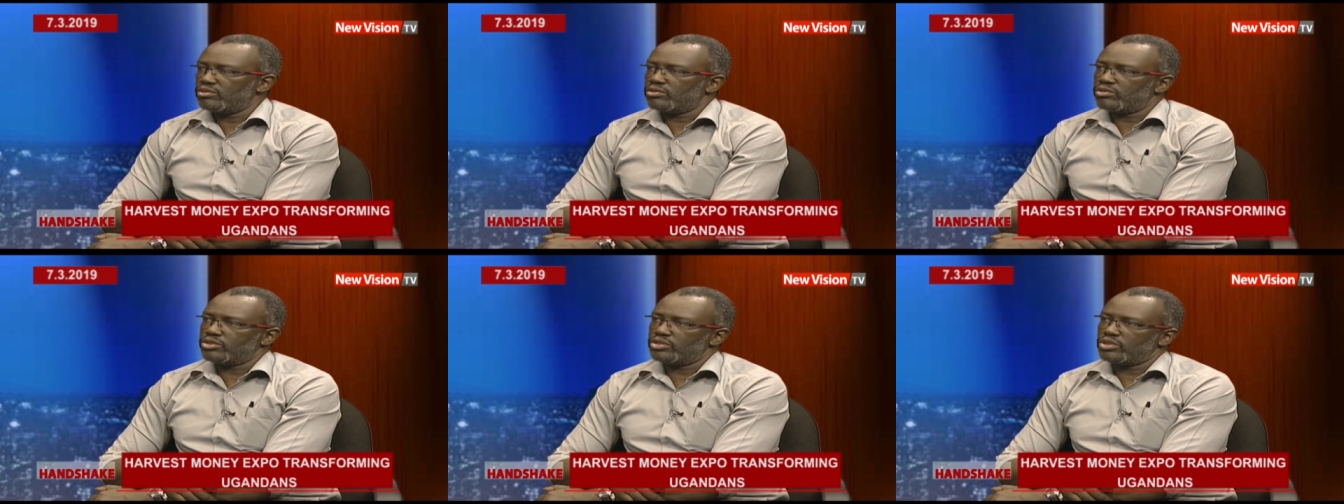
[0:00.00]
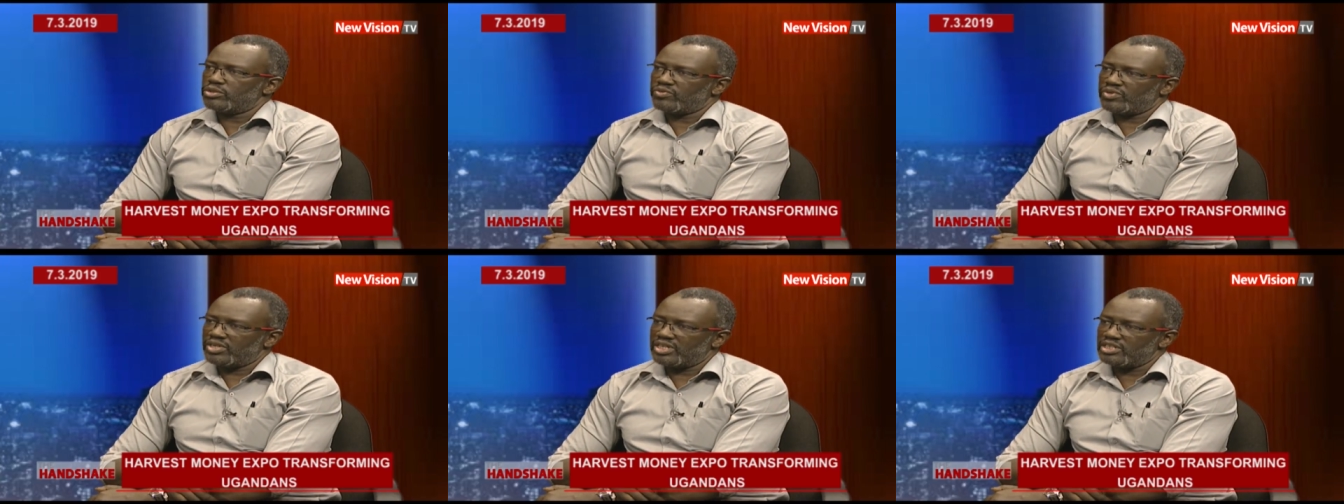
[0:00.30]
because
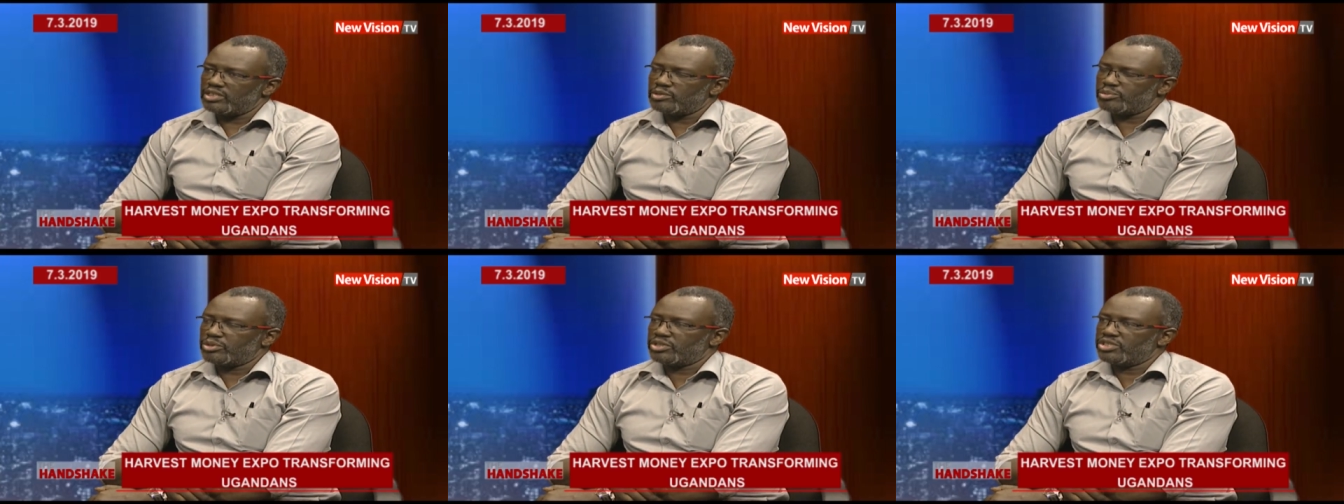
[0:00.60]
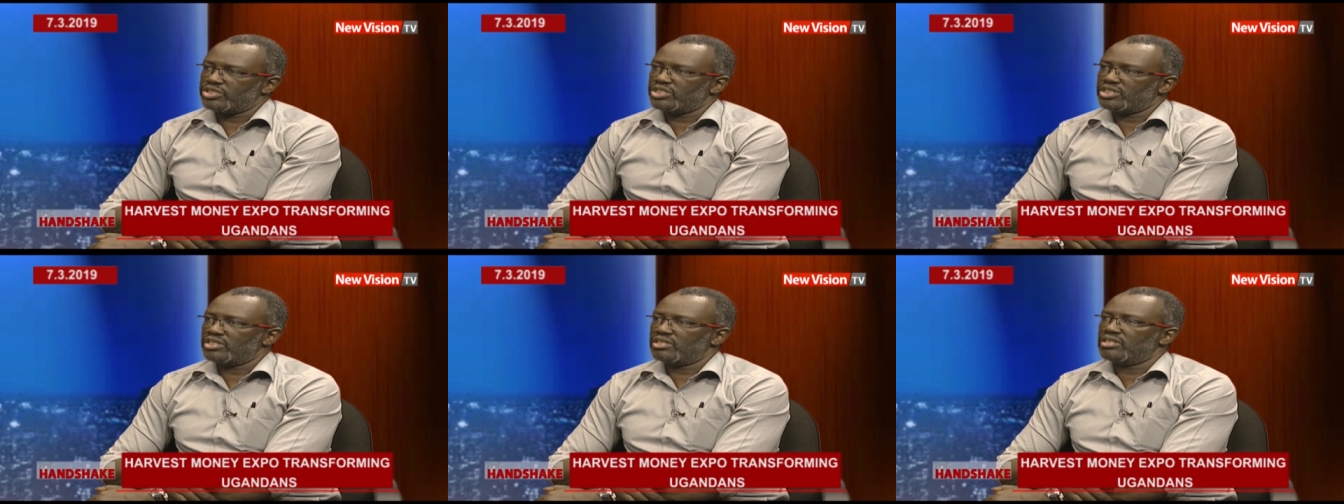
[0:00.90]
of land
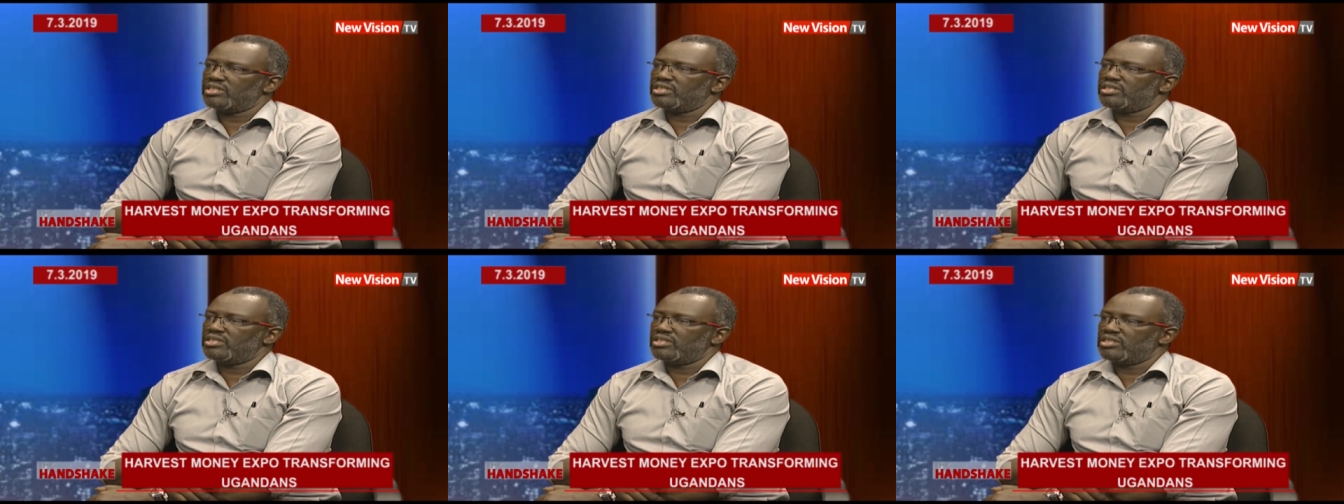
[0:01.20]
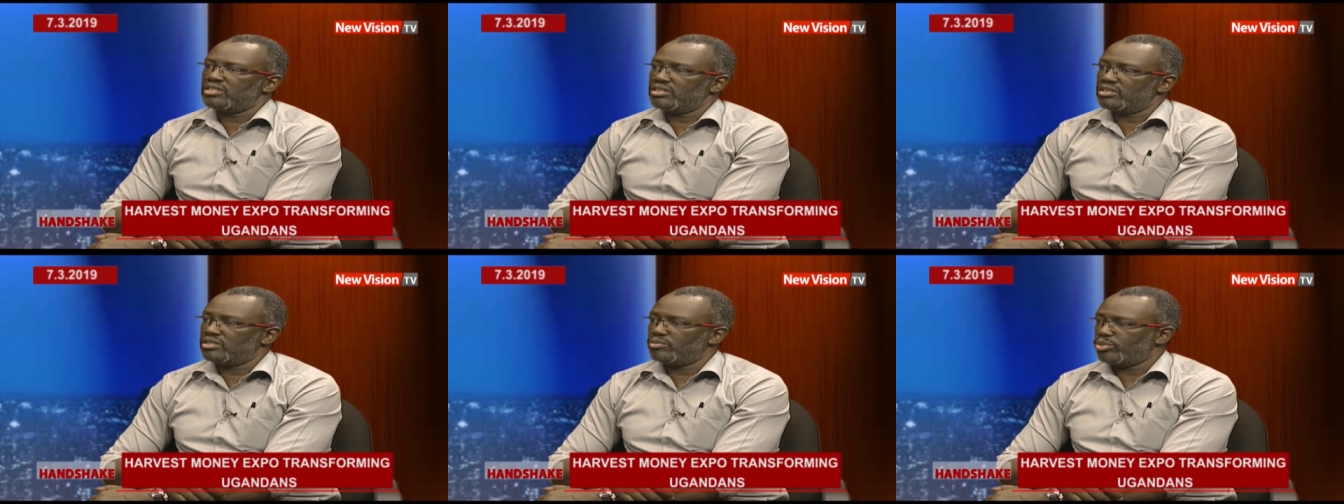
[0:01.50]
pressure and
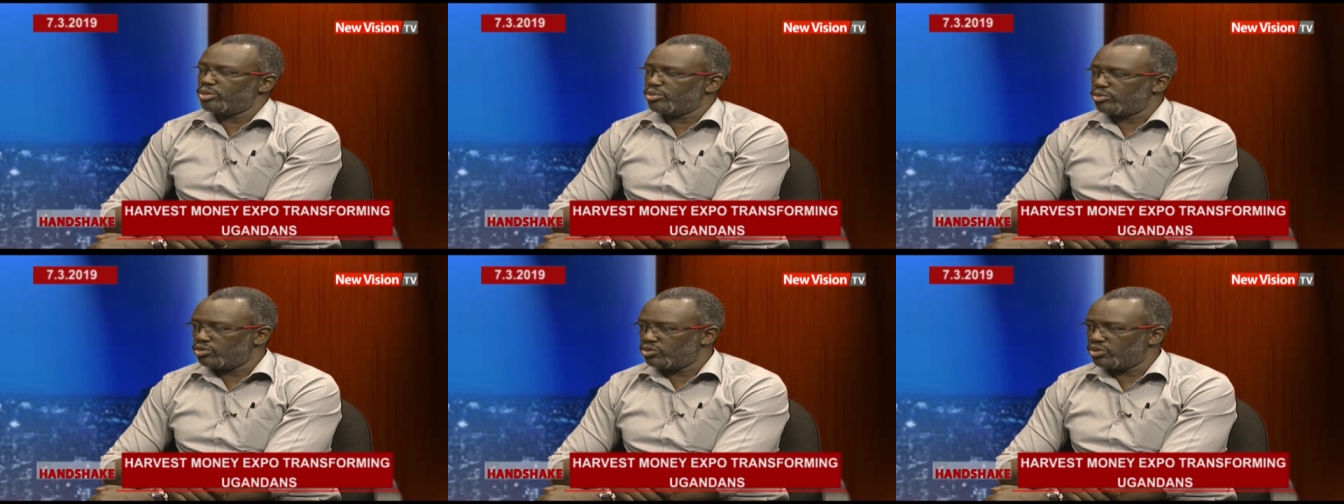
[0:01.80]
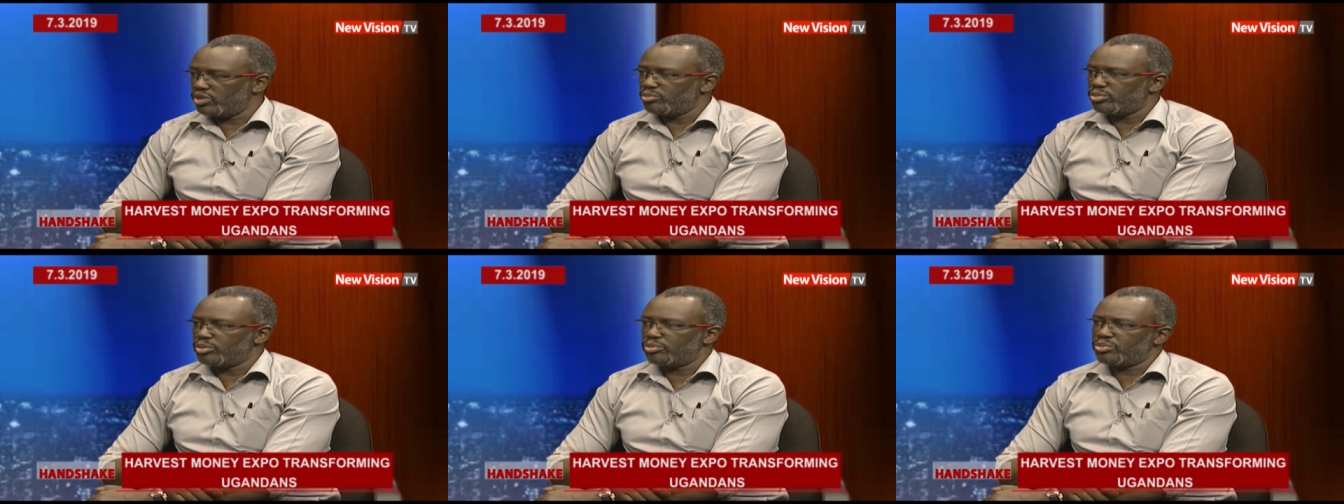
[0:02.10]
uh, the po
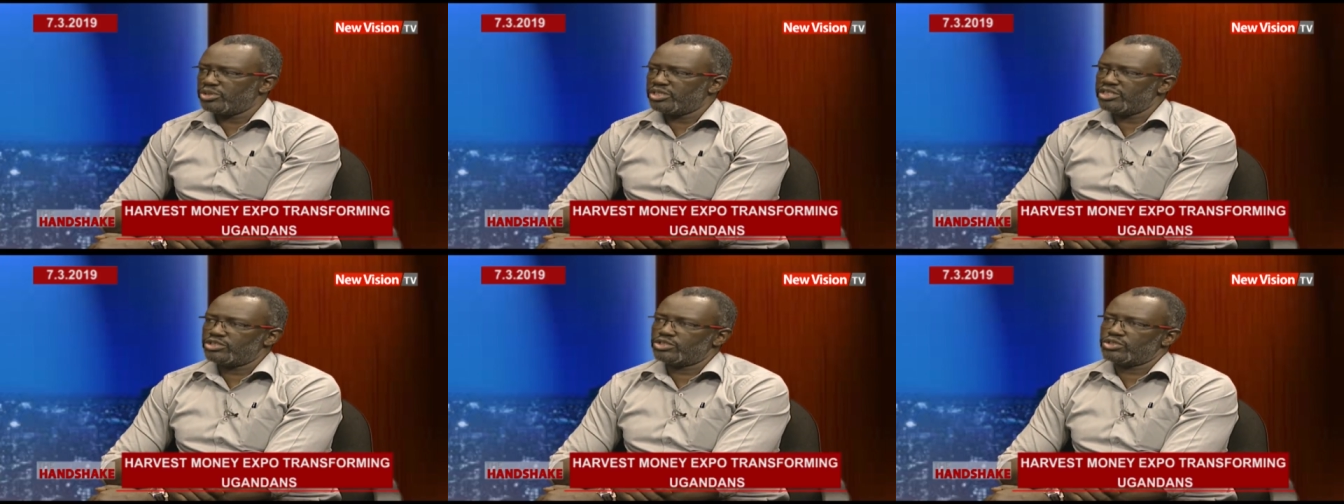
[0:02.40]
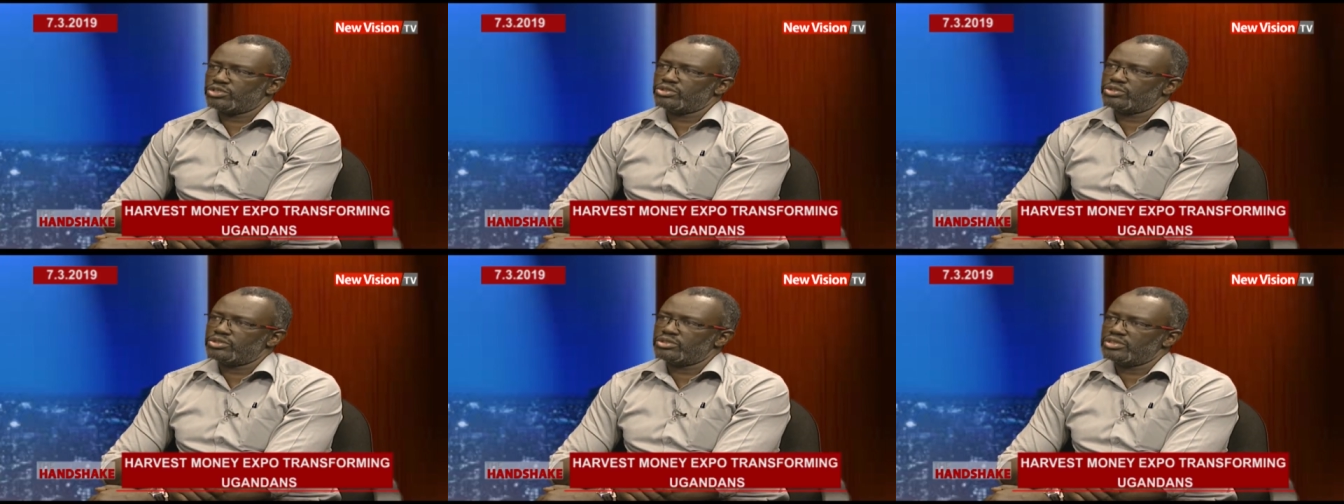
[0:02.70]
growing
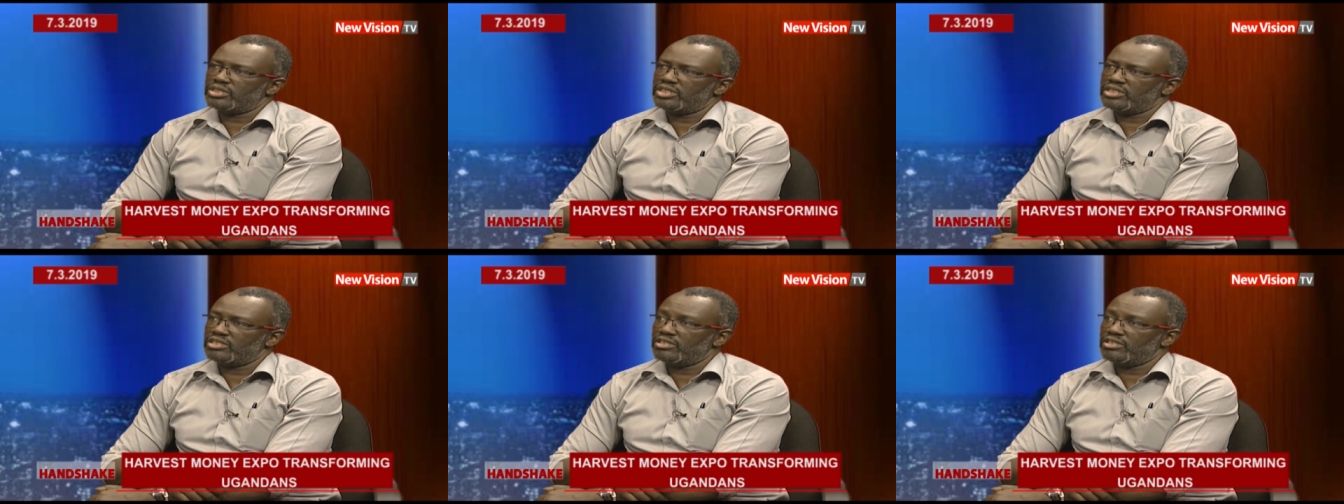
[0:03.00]
population and